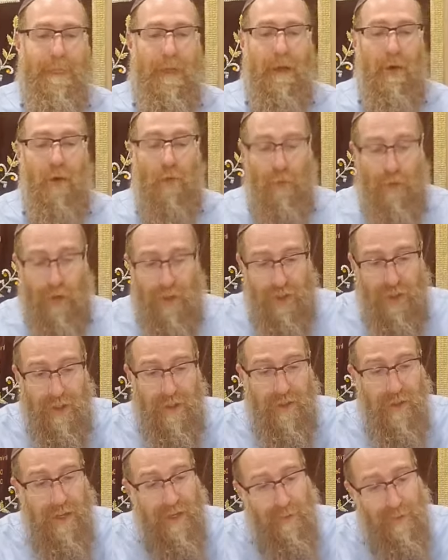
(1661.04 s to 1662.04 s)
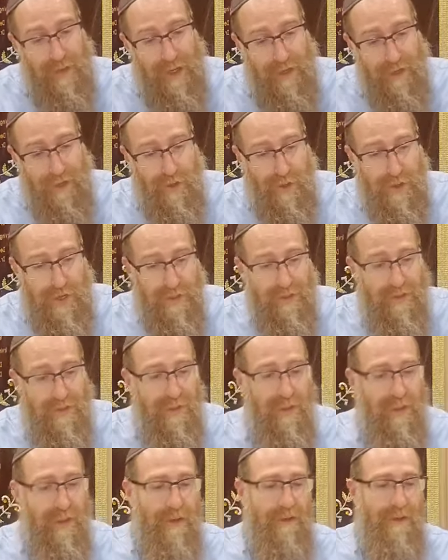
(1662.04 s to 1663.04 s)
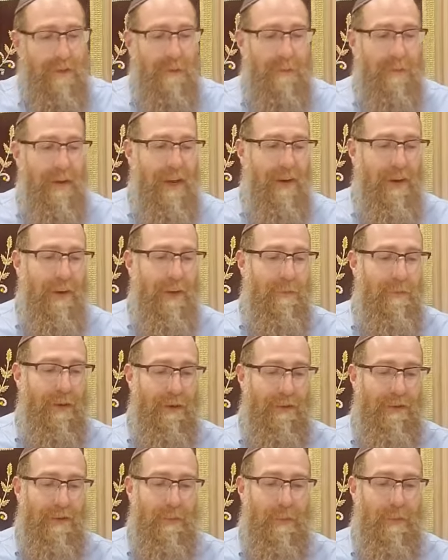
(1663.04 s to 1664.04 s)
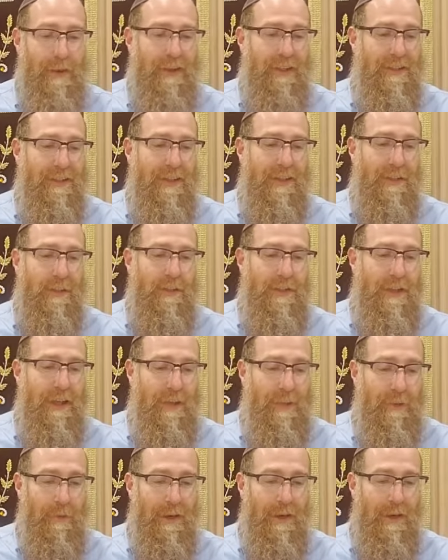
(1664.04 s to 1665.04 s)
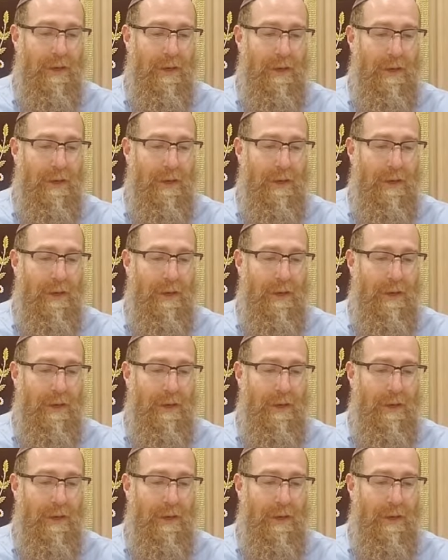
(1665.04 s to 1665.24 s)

Ufashat, then he would get undressed. Rabbi Meir says it was the other way.